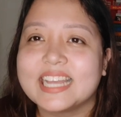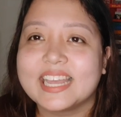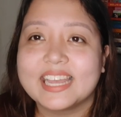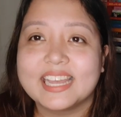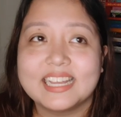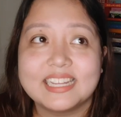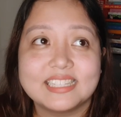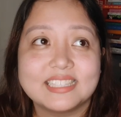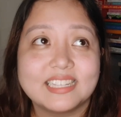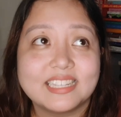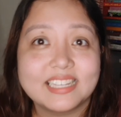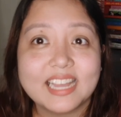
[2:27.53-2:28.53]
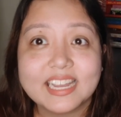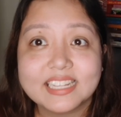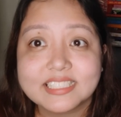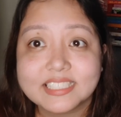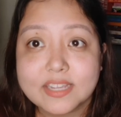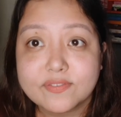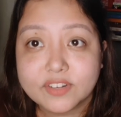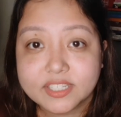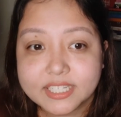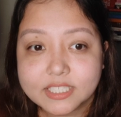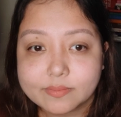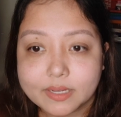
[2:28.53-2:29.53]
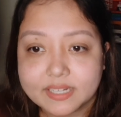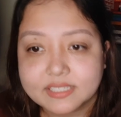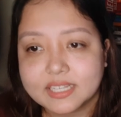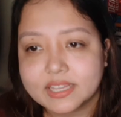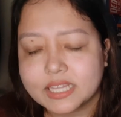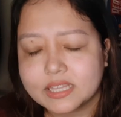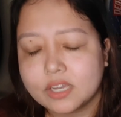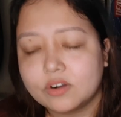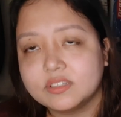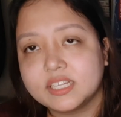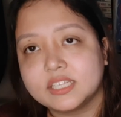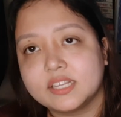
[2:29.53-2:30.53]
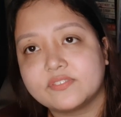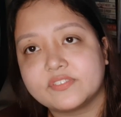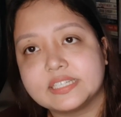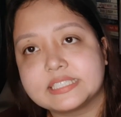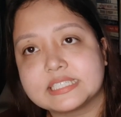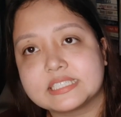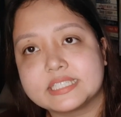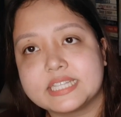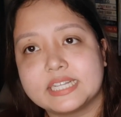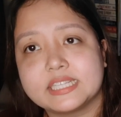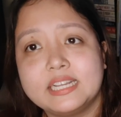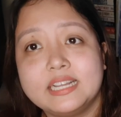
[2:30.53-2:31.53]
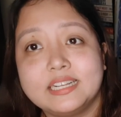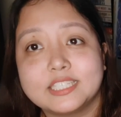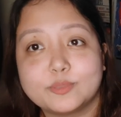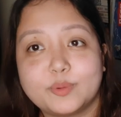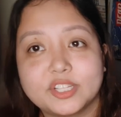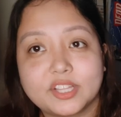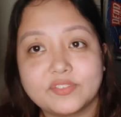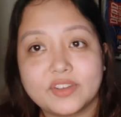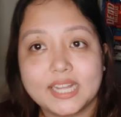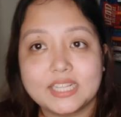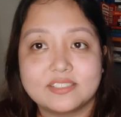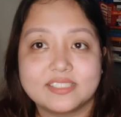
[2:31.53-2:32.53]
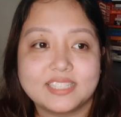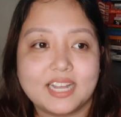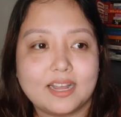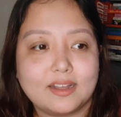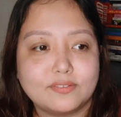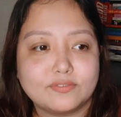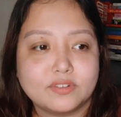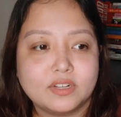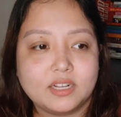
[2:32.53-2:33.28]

And yeah, it's a fun experience. I think the only difference is that Spotify doesn't have